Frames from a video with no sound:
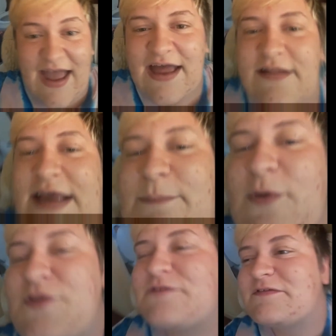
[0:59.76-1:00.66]
They had, like,
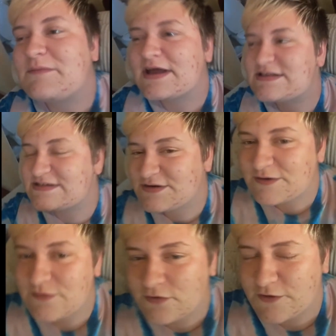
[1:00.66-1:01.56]
both of them had
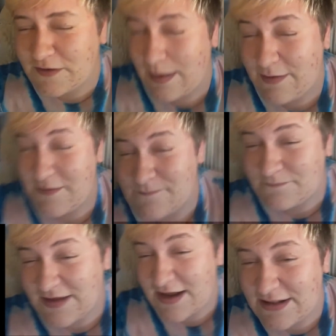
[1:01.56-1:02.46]
zero, or, I mean,
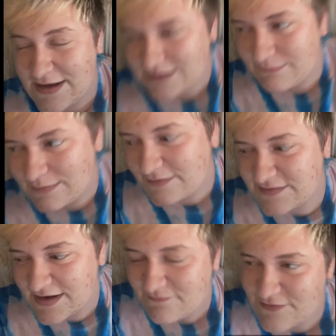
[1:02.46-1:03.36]
they had, like, maybe
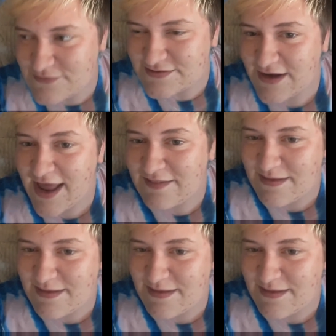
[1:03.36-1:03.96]
10 views and